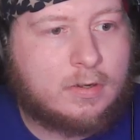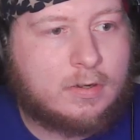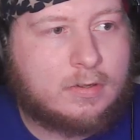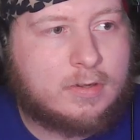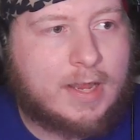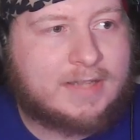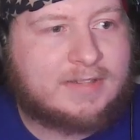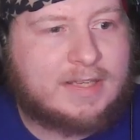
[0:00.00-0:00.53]

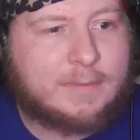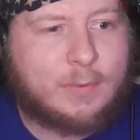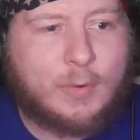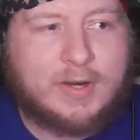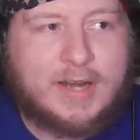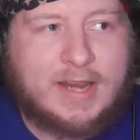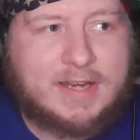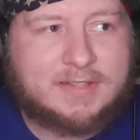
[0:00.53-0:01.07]

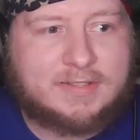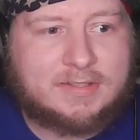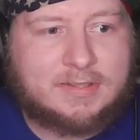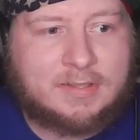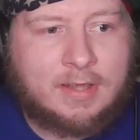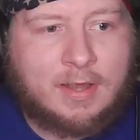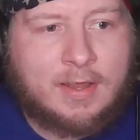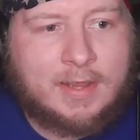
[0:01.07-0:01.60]
19.8 is
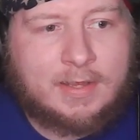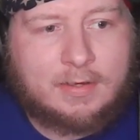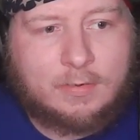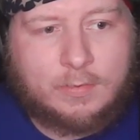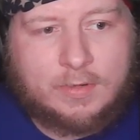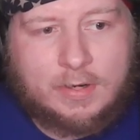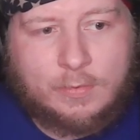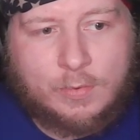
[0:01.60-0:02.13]
not
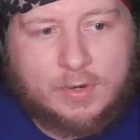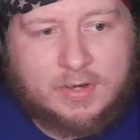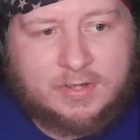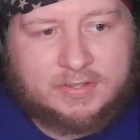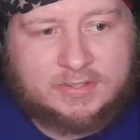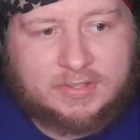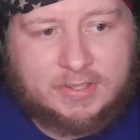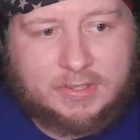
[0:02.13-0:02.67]
what I wanted to
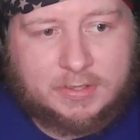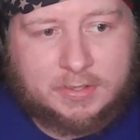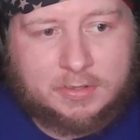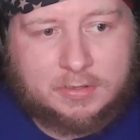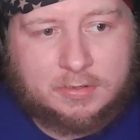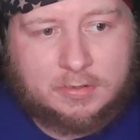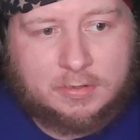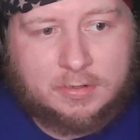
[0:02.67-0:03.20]
see here.
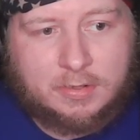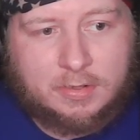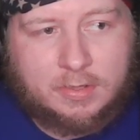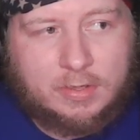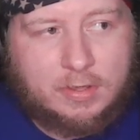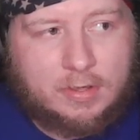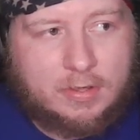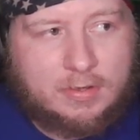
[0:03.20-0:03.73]

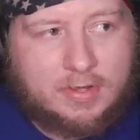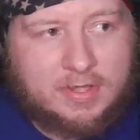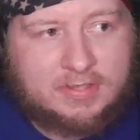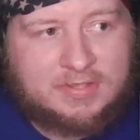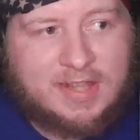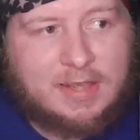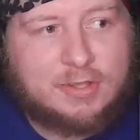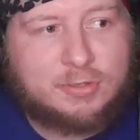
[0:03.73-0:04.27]
This
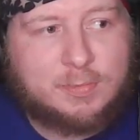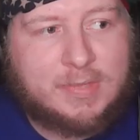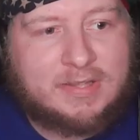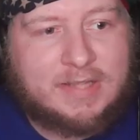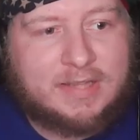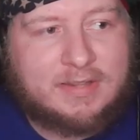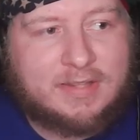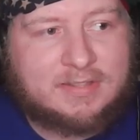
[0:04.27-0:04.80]
tells me
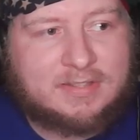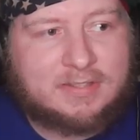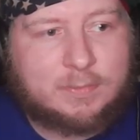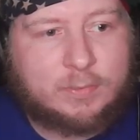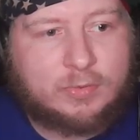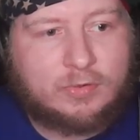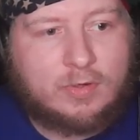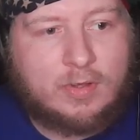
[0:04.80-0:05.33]
that this is
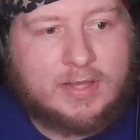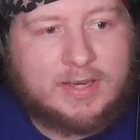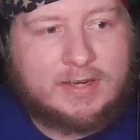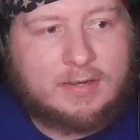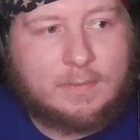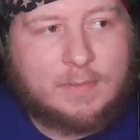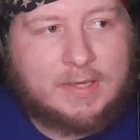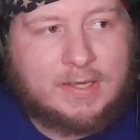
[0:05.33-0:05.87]
probably going
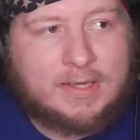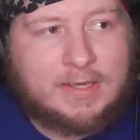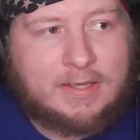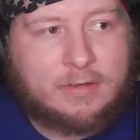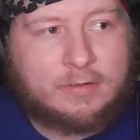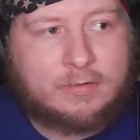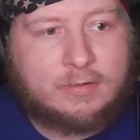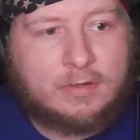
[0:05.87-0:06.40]
to be
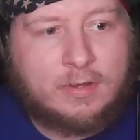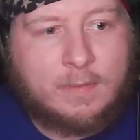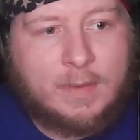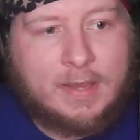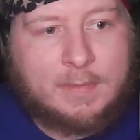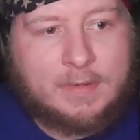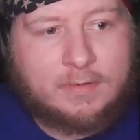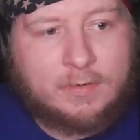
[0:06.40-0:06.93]
either the
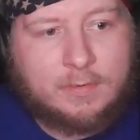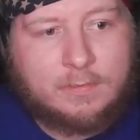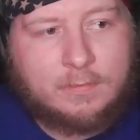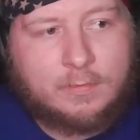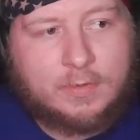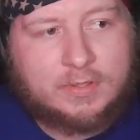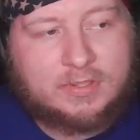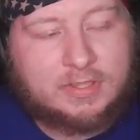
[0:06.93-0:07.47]
baby room,
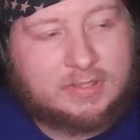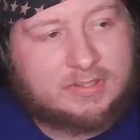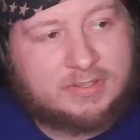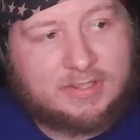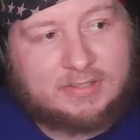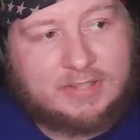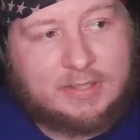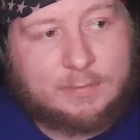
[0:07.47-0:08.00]
which is
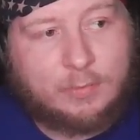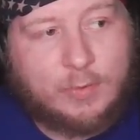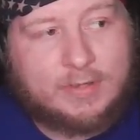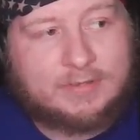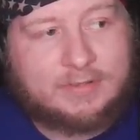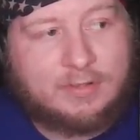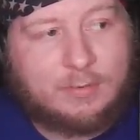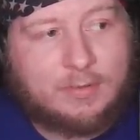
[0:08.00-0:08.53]

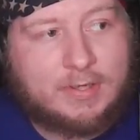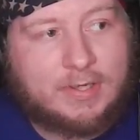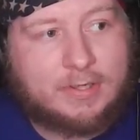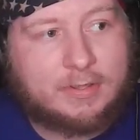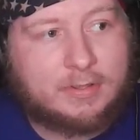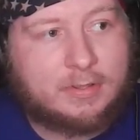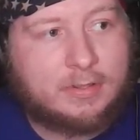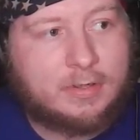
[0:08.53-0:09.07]
16.2 in
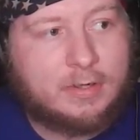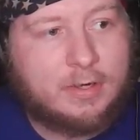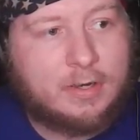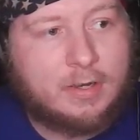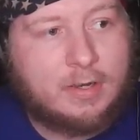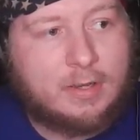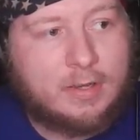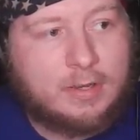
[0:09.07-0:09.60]
here.
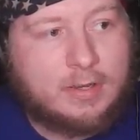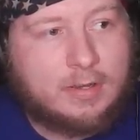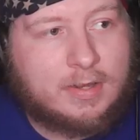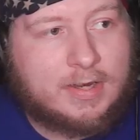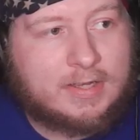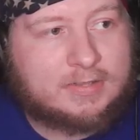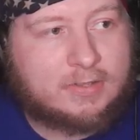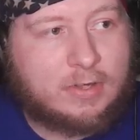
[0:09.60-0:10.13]

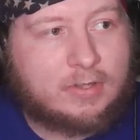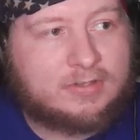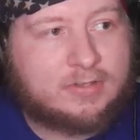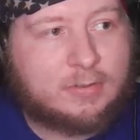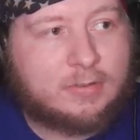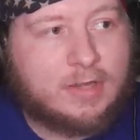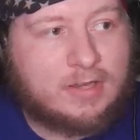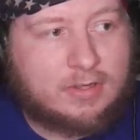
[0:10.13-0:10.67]
That is also
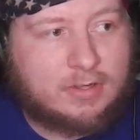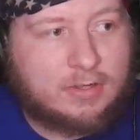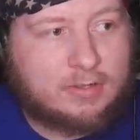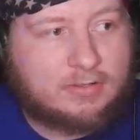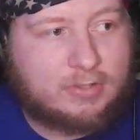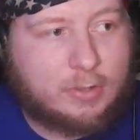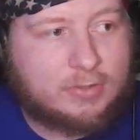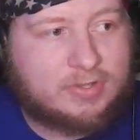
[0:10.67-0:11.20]
not good.
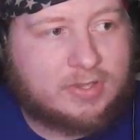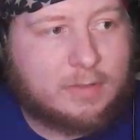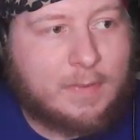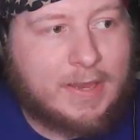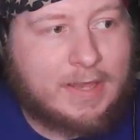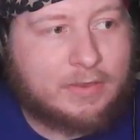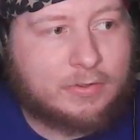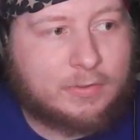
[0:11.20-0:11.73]
So is it the
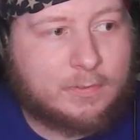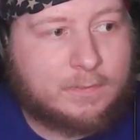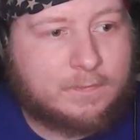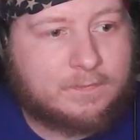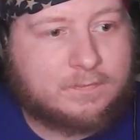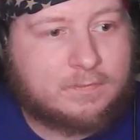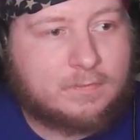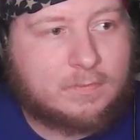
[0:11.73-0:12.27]
bathroom.
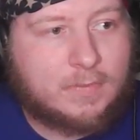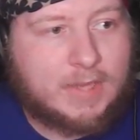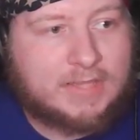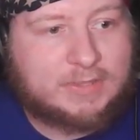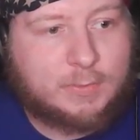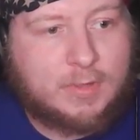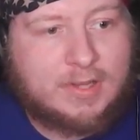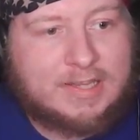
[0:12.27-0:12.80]
It's
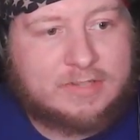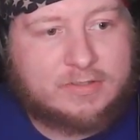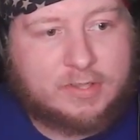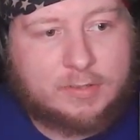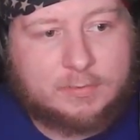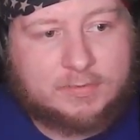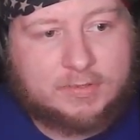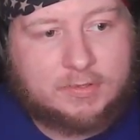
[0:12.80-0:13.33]
one of these
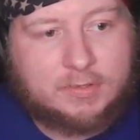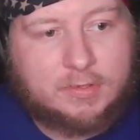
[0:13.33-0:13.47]
rooms.